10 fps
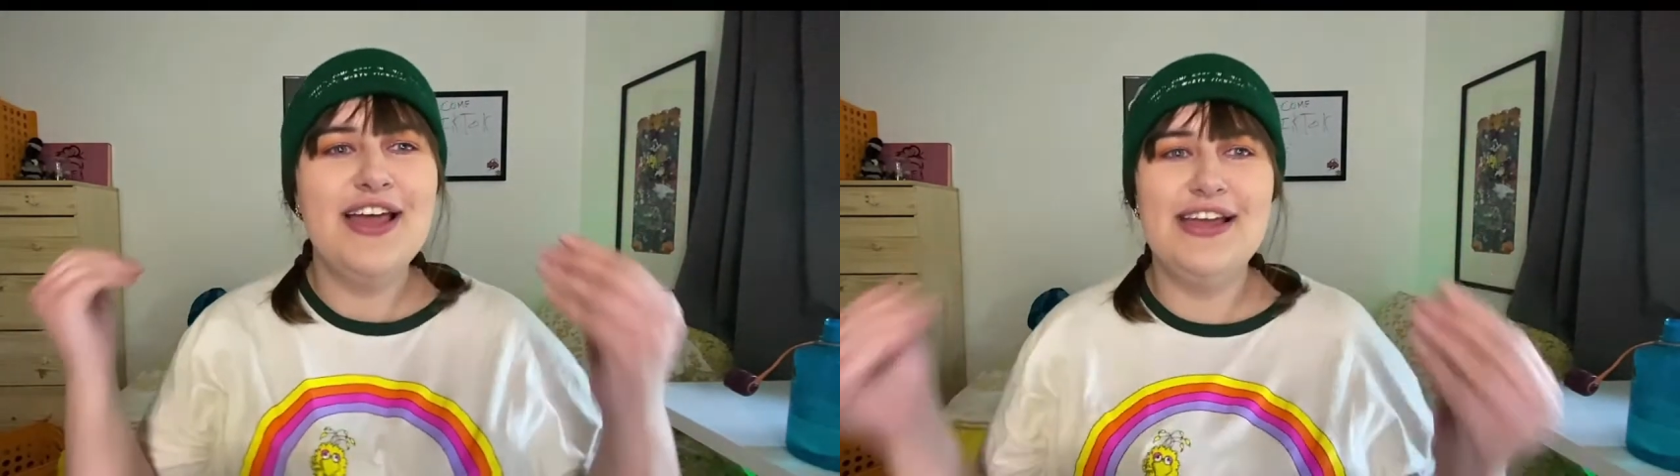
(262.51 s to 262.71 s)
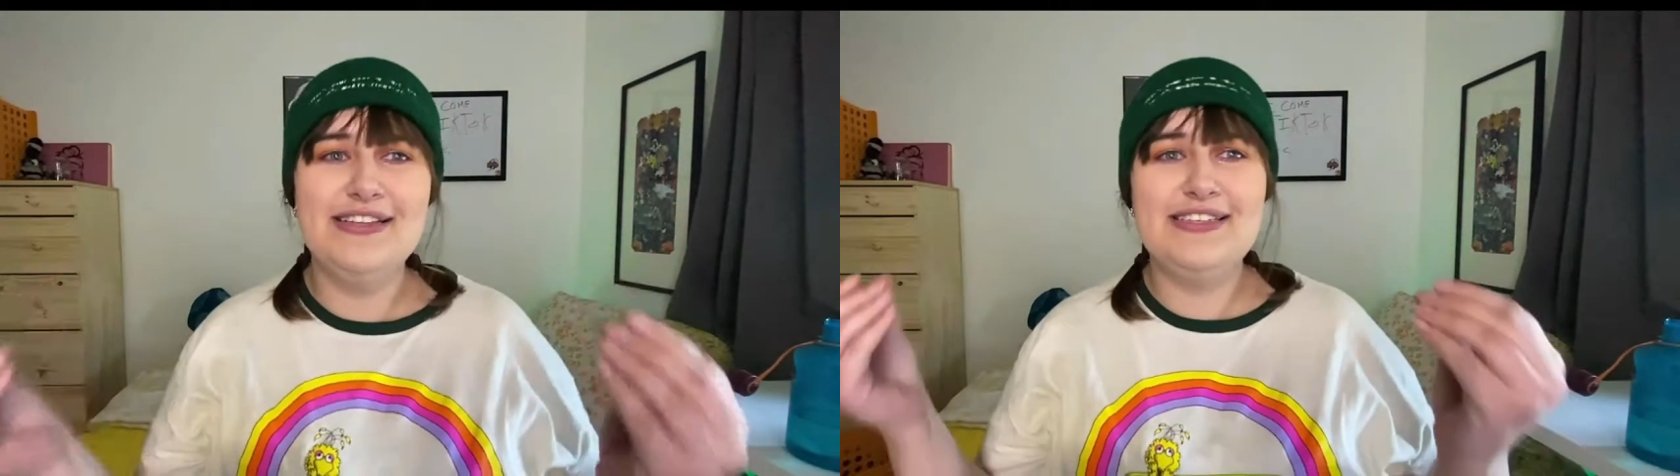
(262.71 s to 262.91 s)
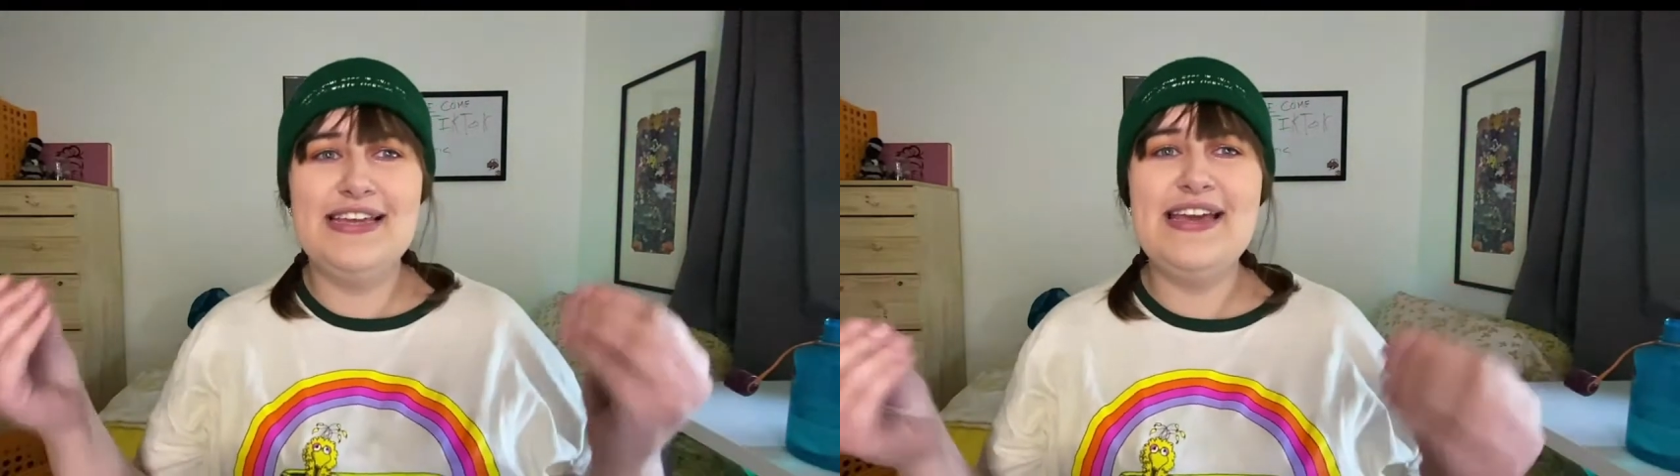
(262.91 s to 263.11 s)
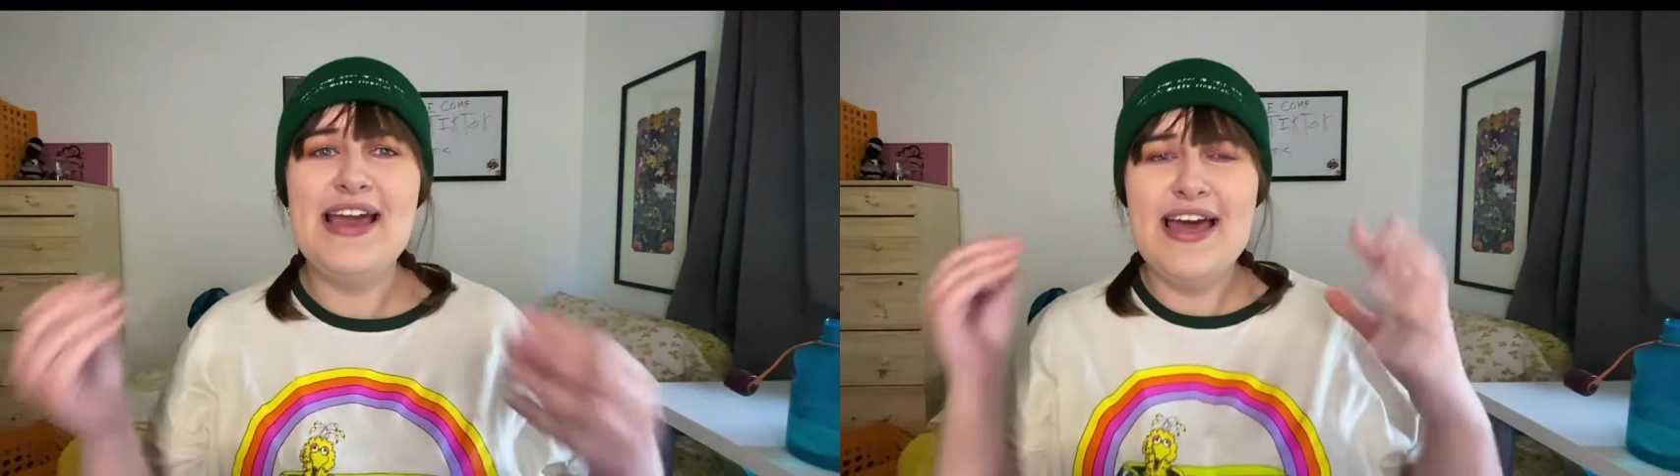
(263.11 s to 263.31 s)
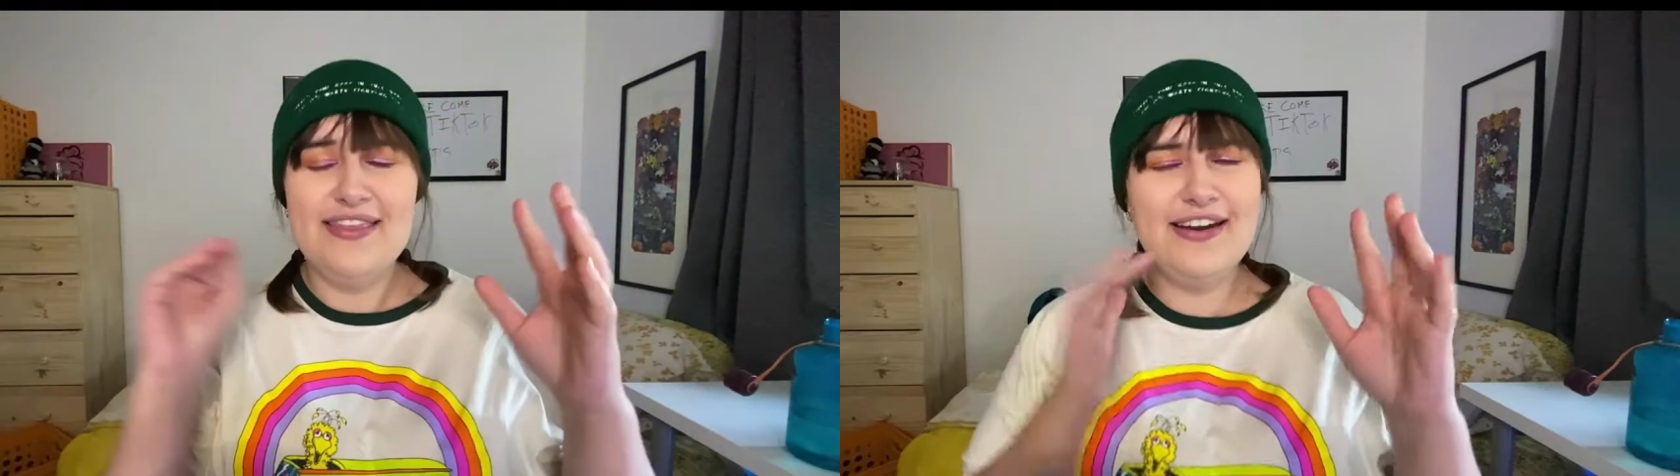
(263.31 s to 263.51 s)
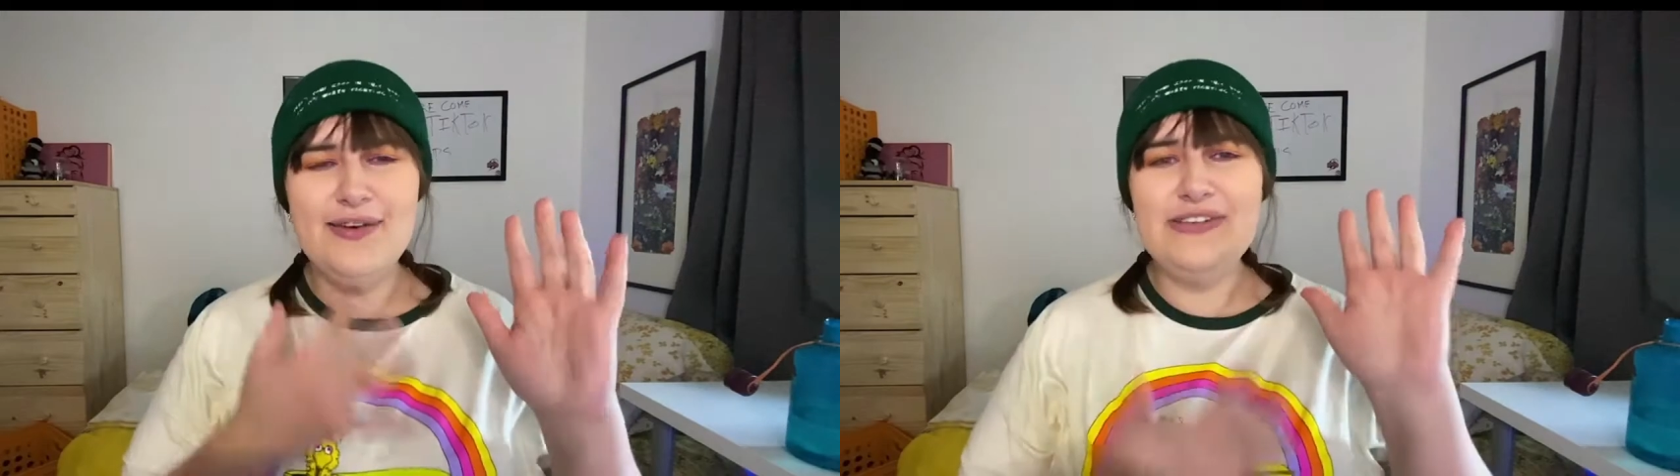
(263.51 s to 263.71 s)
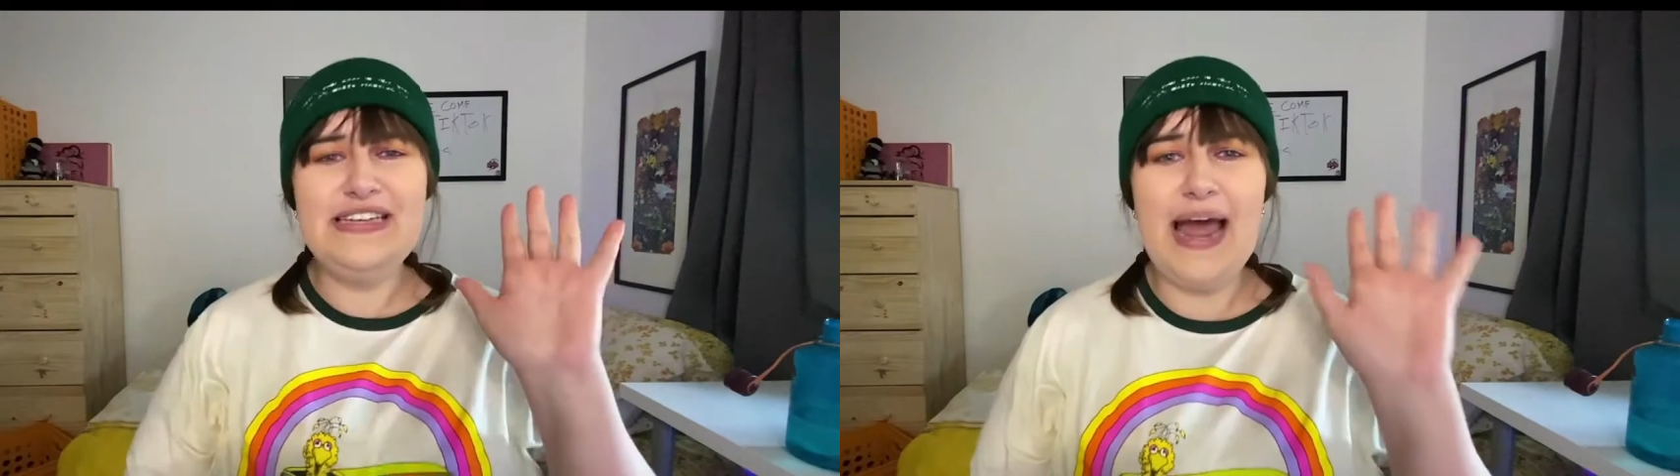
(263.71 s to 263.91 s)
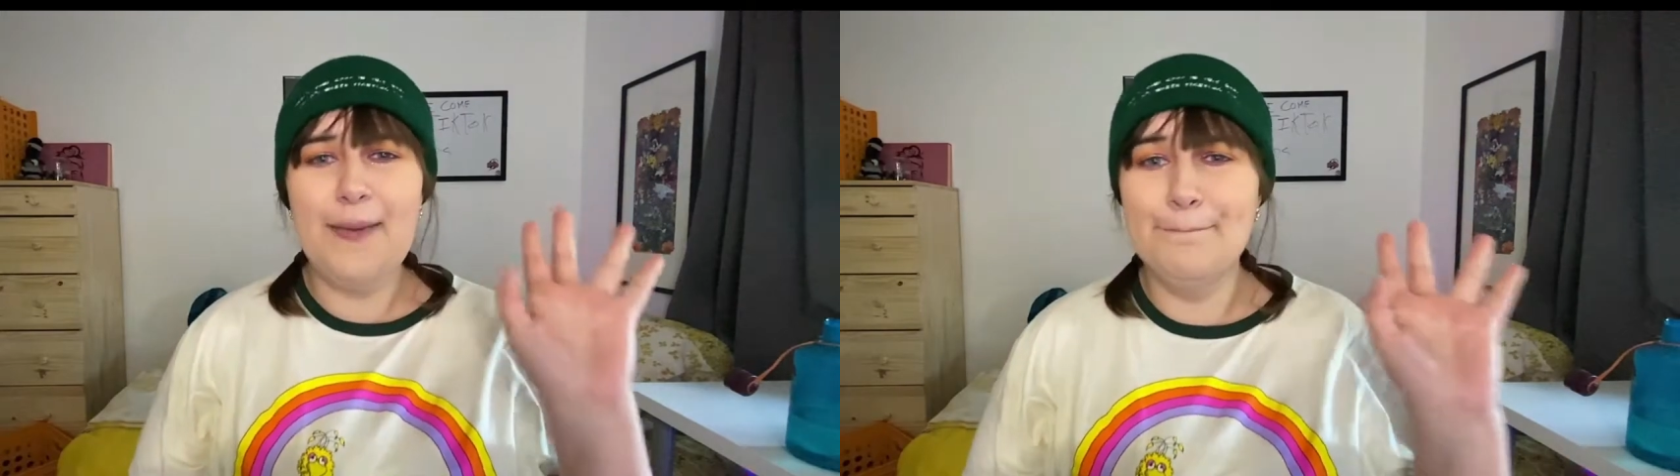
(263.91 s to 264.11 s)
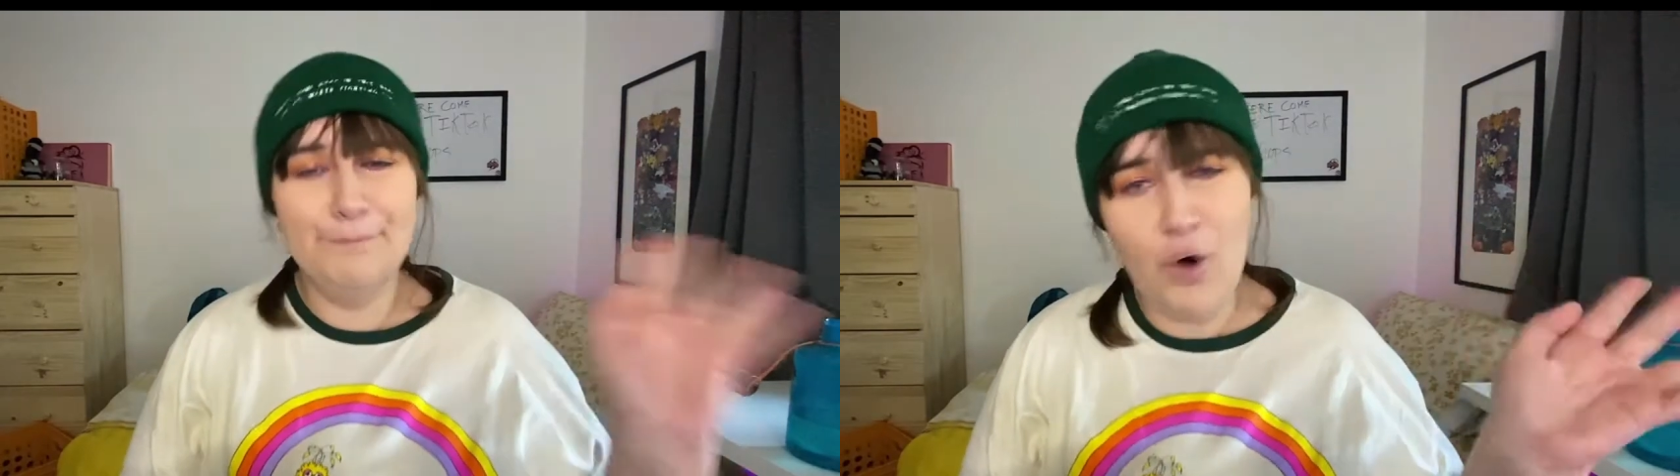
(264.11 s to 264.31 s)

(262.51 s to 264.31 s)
can see that I was not